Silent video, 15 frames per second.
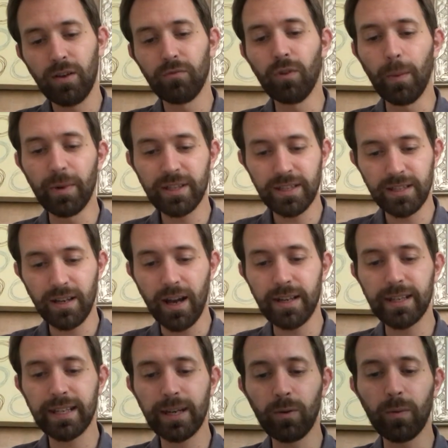Robert
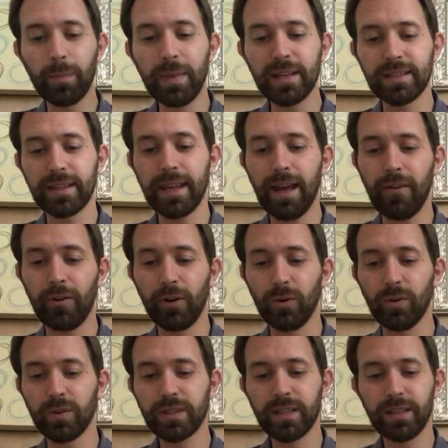decided he would miss the
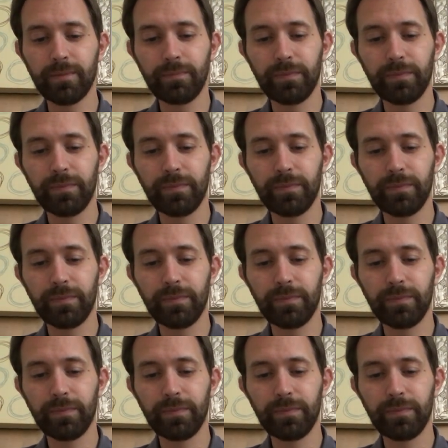aeronaut.